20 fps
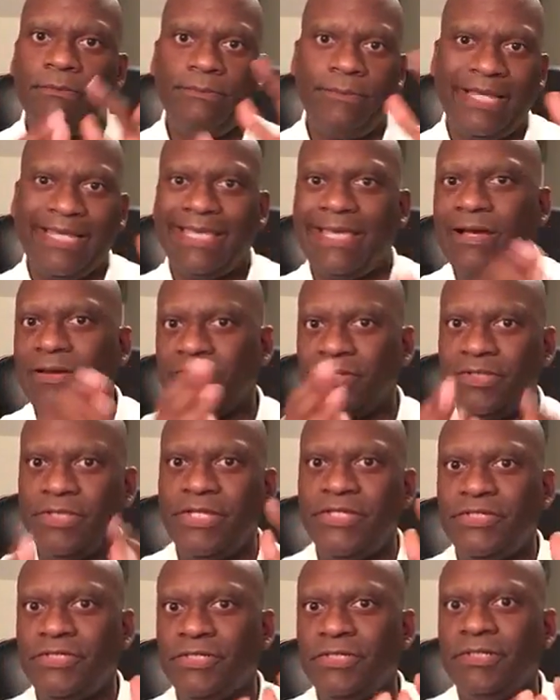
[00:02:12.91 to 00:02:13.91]
by
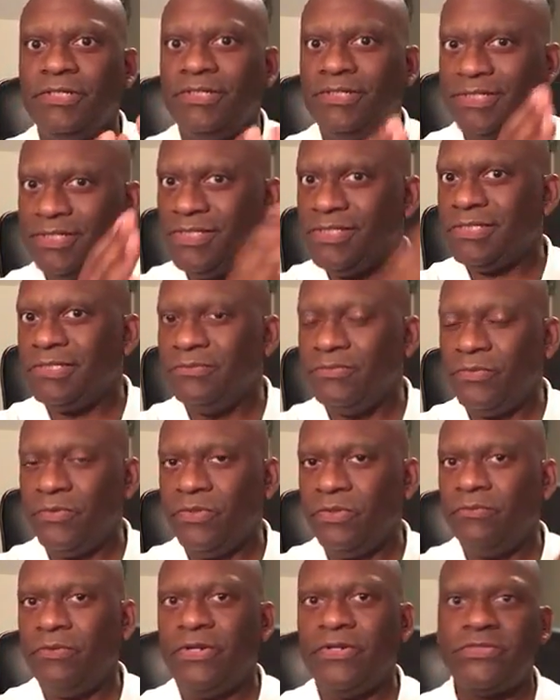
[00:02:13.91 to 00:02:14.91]
calculation in December,
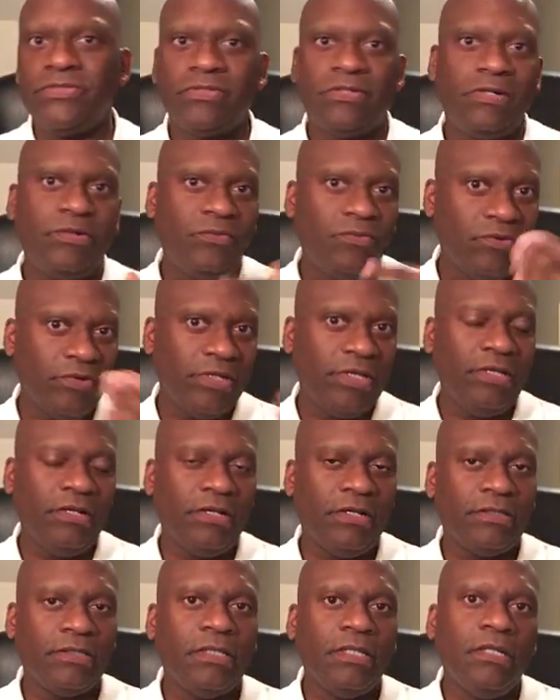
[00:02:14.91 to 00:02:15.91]
when the Raiders started working
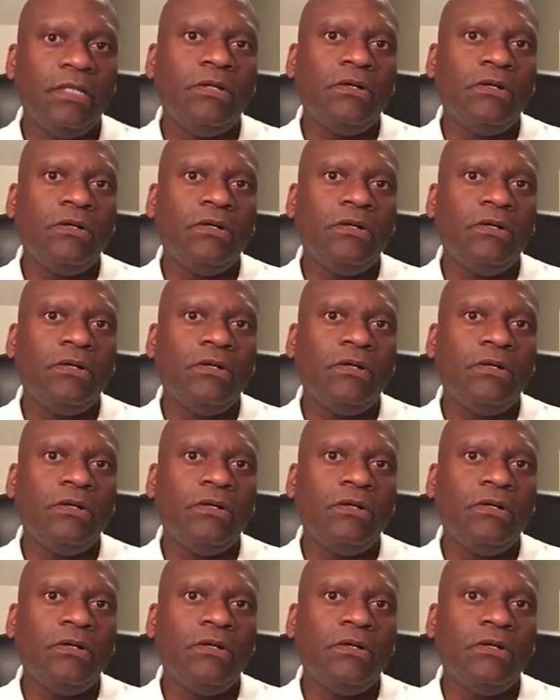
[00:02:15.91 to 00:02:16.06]
on